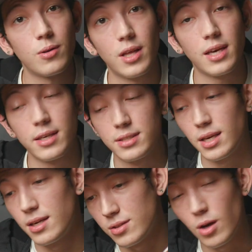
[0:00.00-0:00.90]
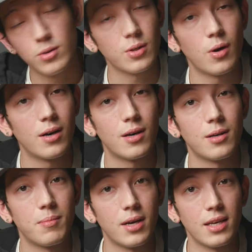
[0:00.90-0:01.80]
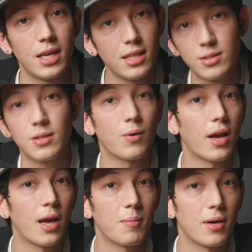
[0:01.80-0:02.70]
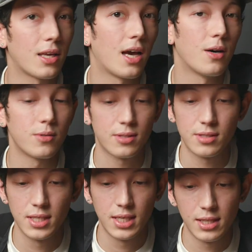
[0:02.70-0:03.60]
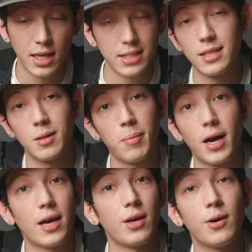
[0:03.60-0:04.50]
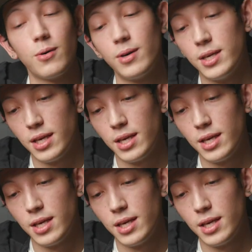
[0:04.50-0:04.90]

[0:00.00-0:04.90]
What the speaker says: Like I said, it's also on my Instagram accounts, linked in the bio.